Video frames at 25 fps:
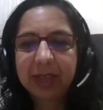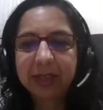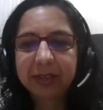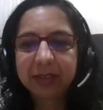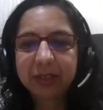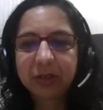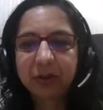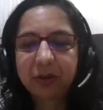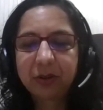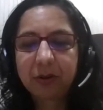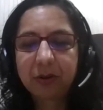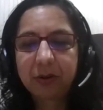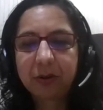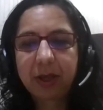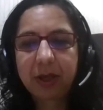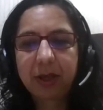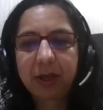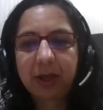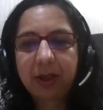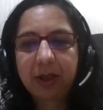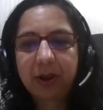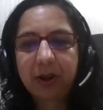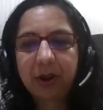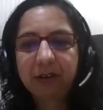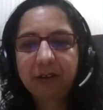So
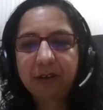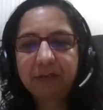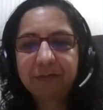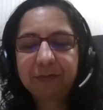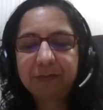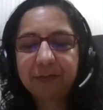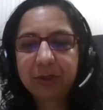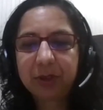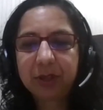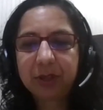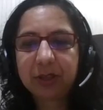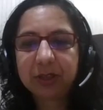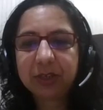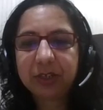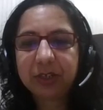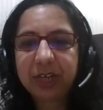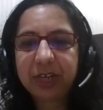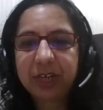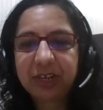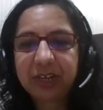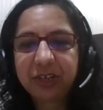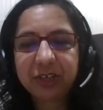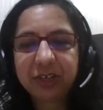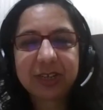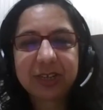a lot of
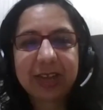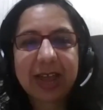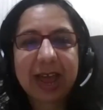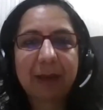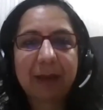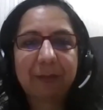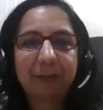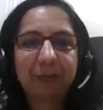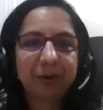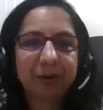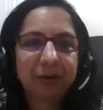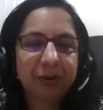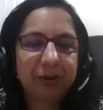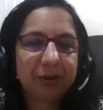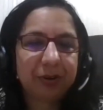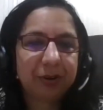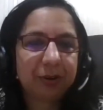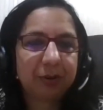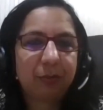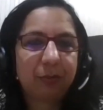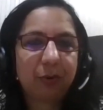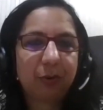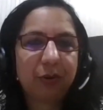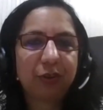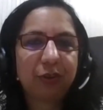changes happened
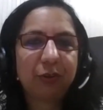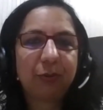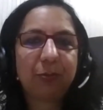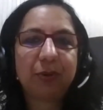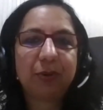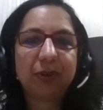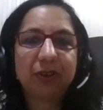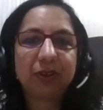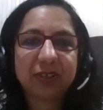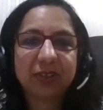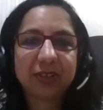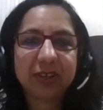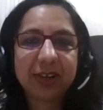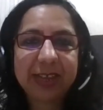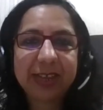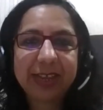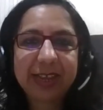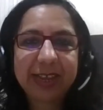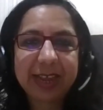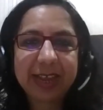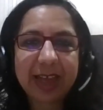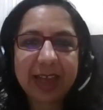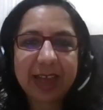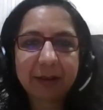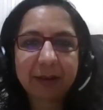both
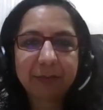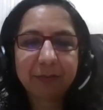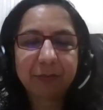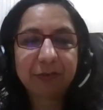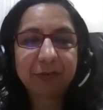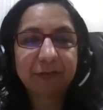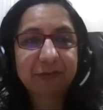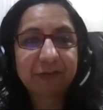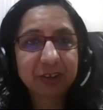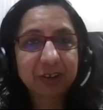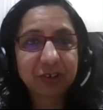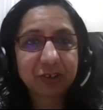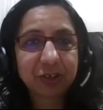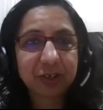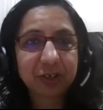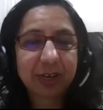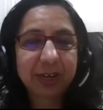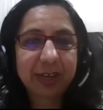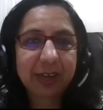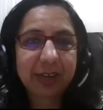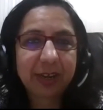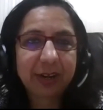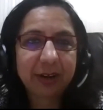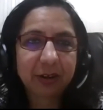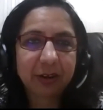personally and
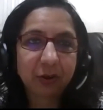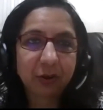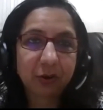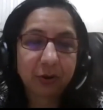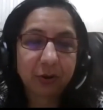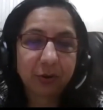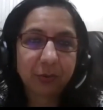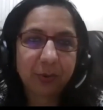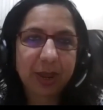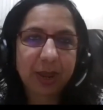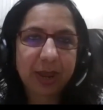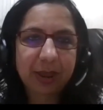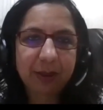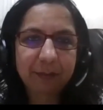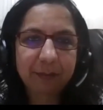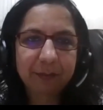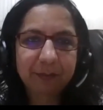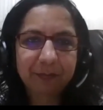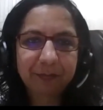professionally in a good way.